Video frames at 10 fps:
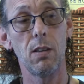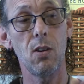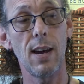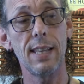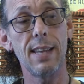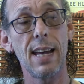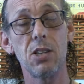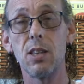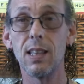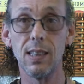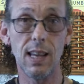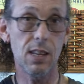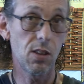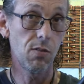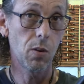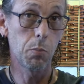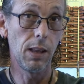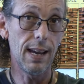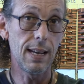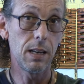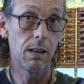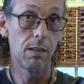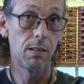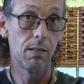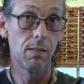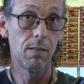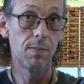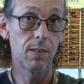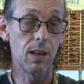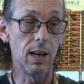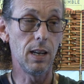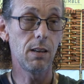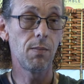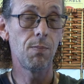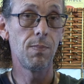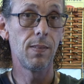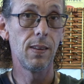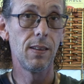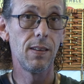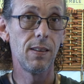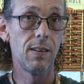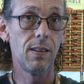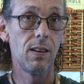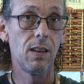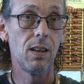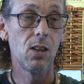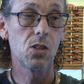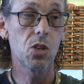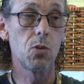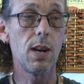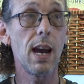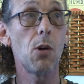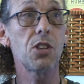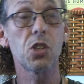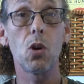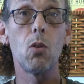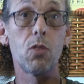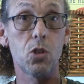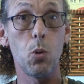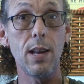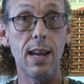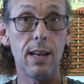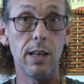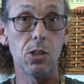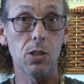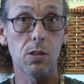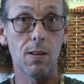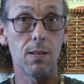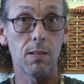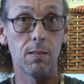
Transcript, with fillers: you add that to the length of your blade. Okay? So now it's over 28 inches long.